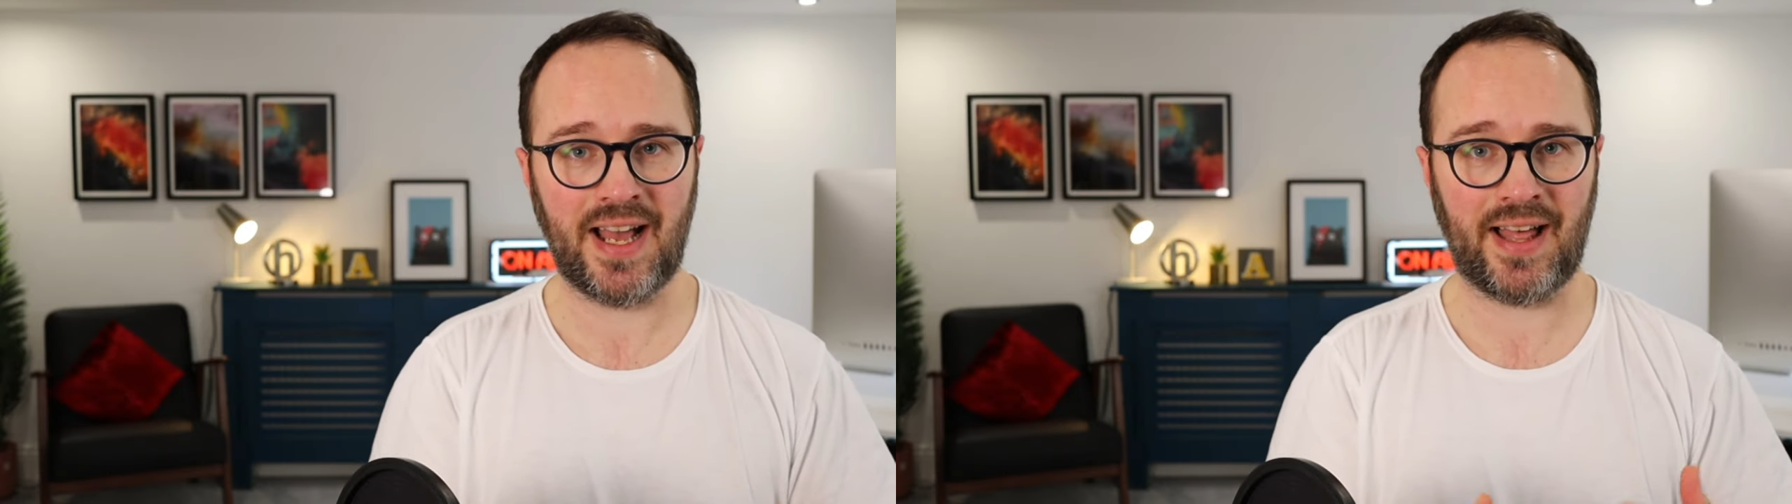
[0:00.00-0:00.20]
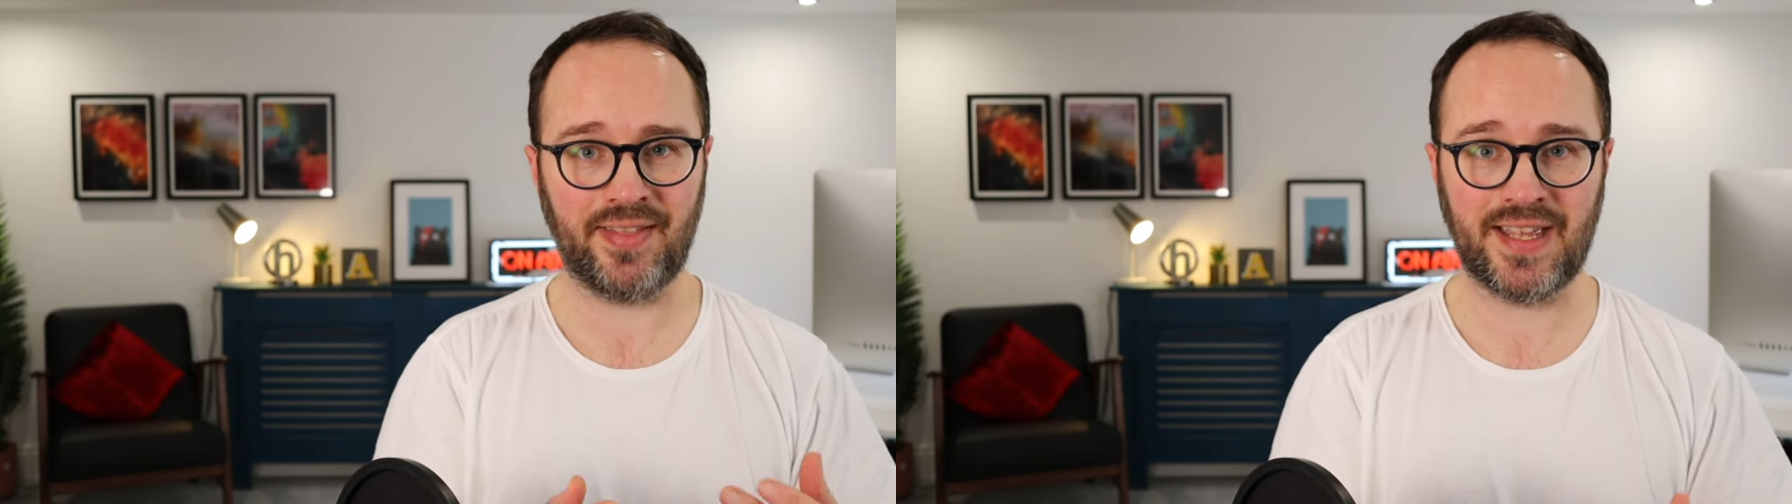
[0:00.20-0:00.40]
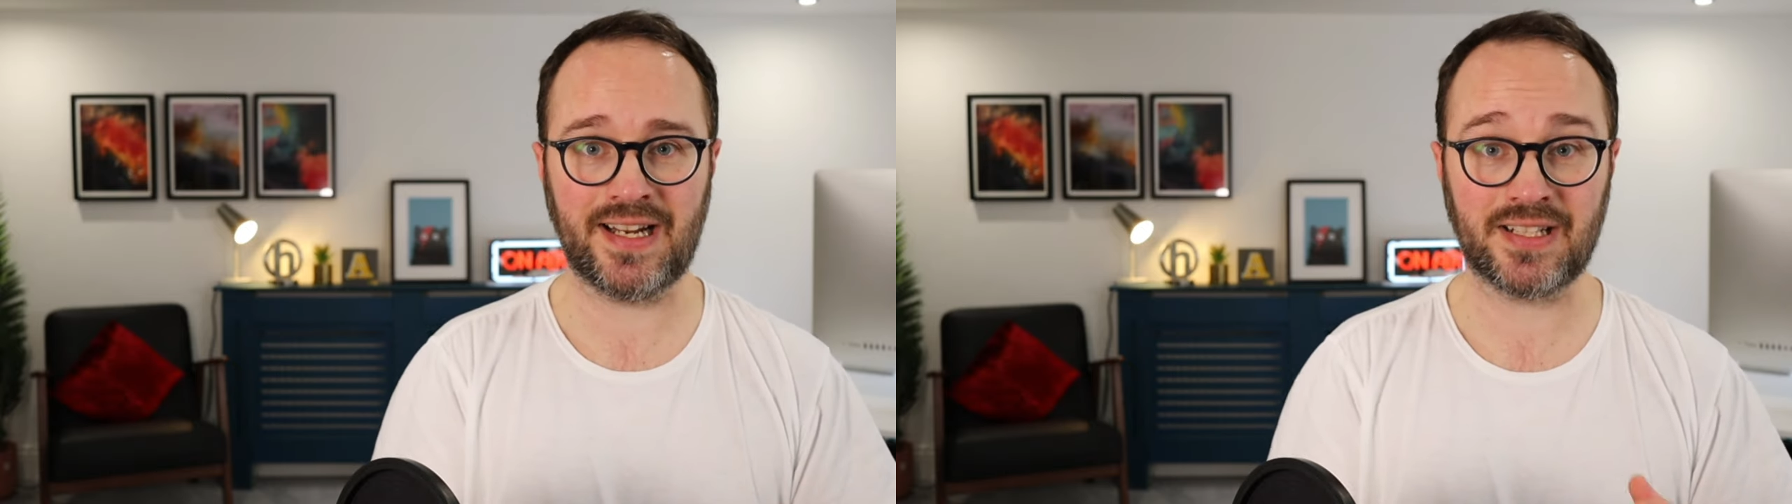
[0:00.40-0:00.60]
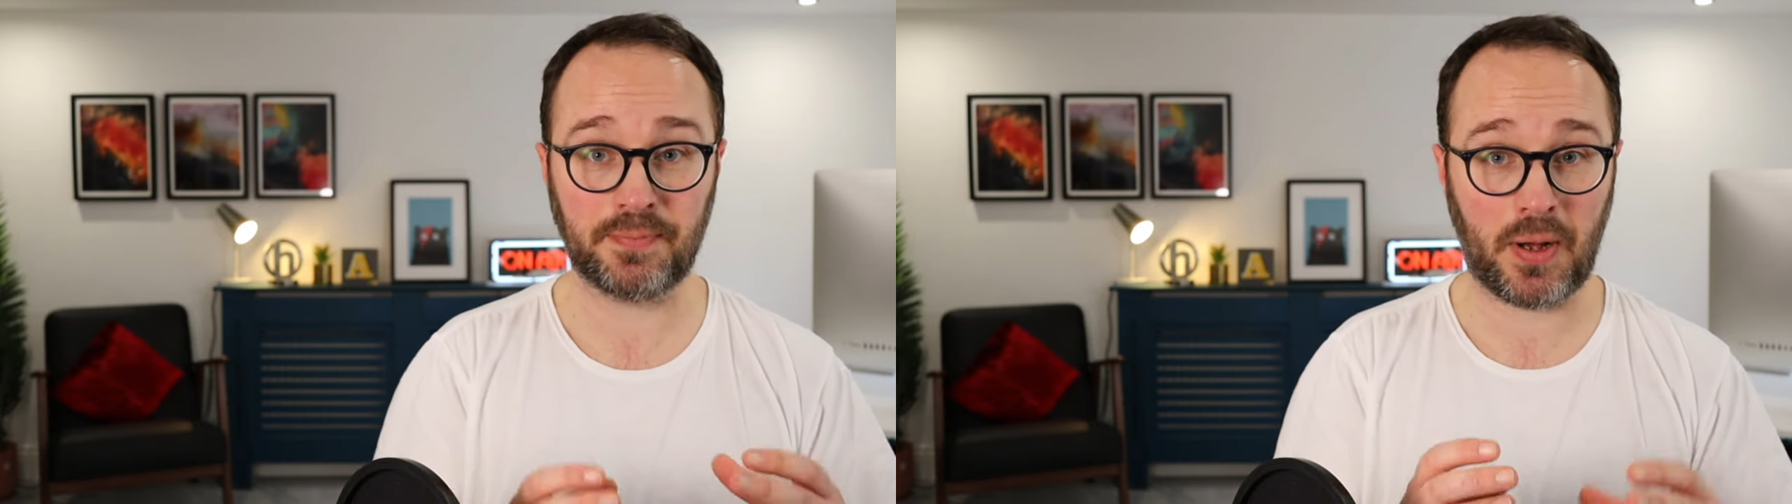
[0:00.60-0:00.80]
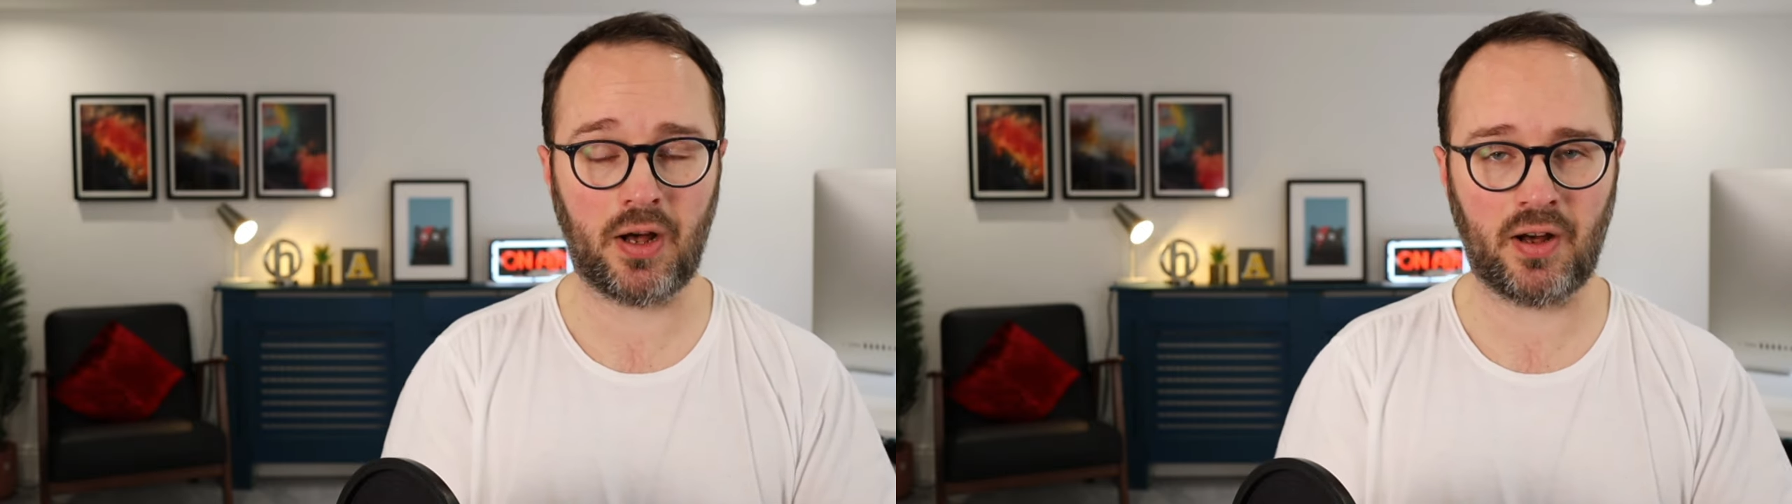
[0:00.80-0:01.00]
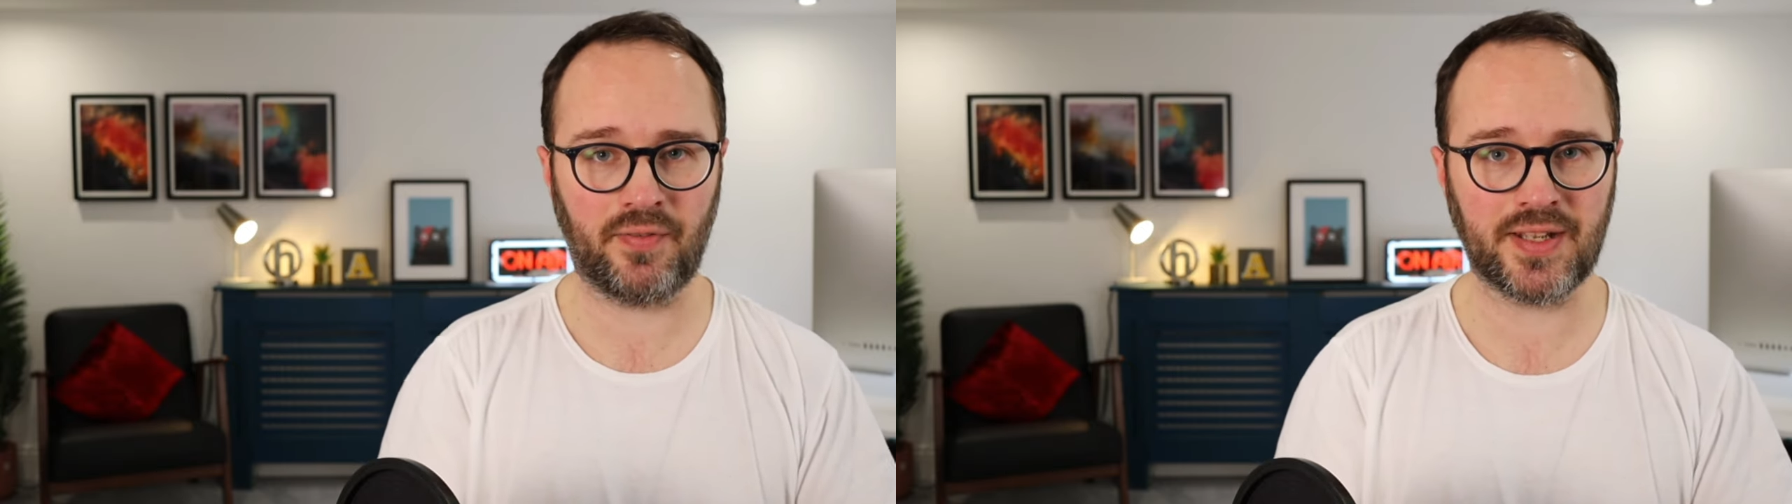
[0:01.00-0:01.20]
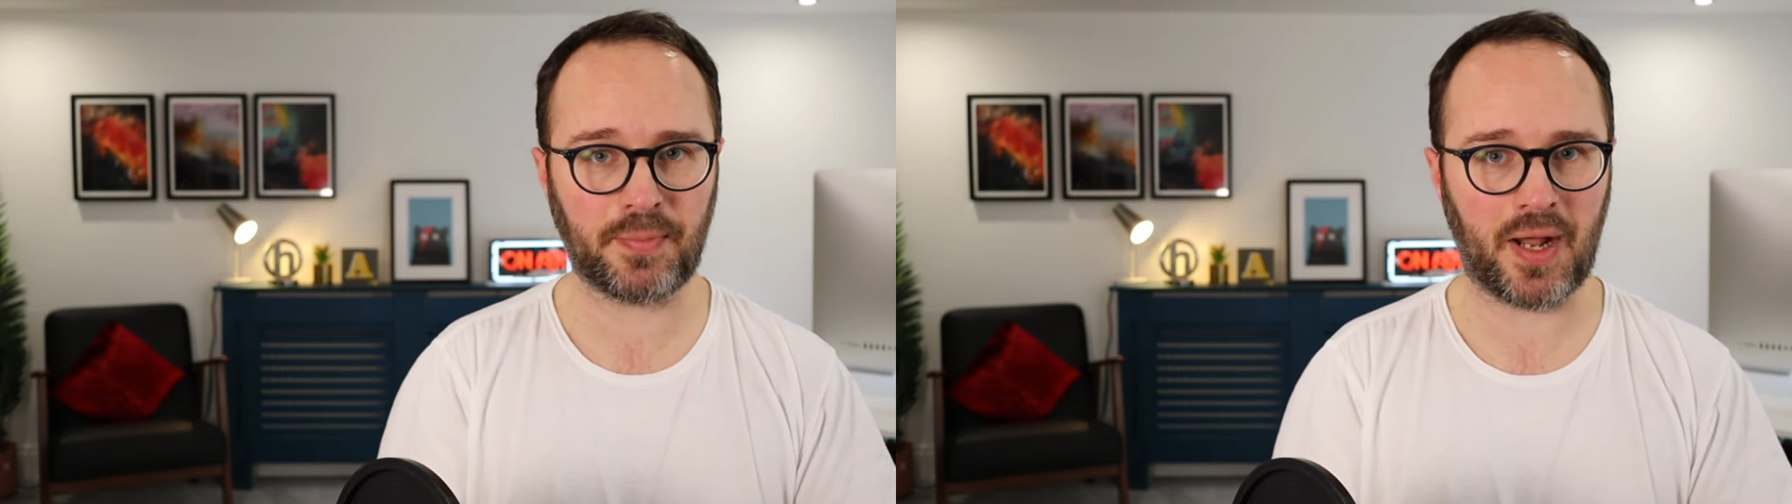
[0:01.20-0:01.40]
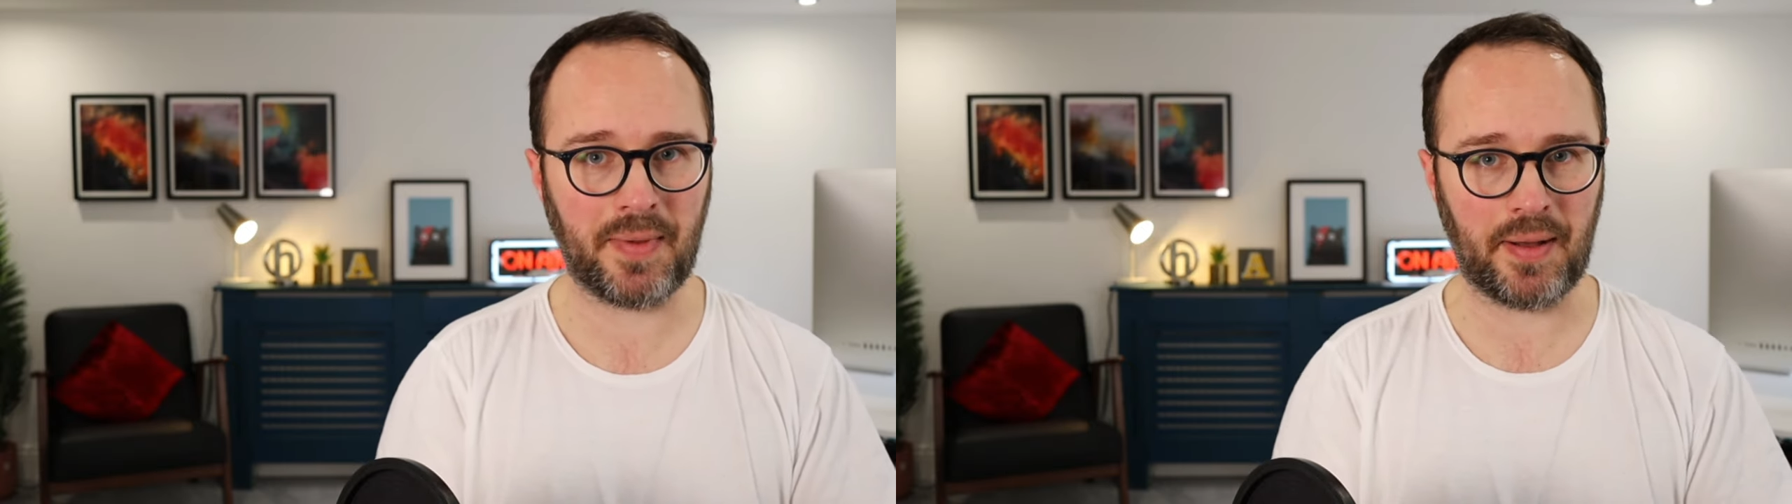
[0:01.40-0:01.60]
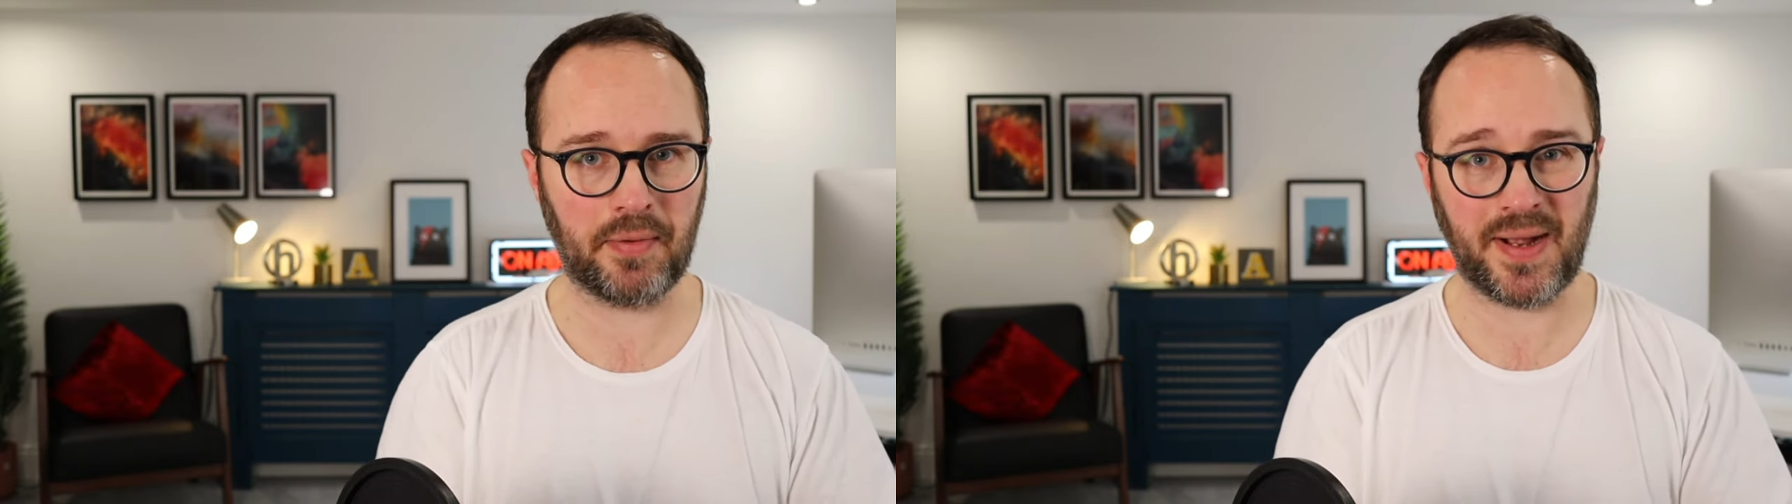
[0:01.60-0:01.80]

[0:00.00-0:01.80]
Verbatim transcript: and things as part of this Plum app.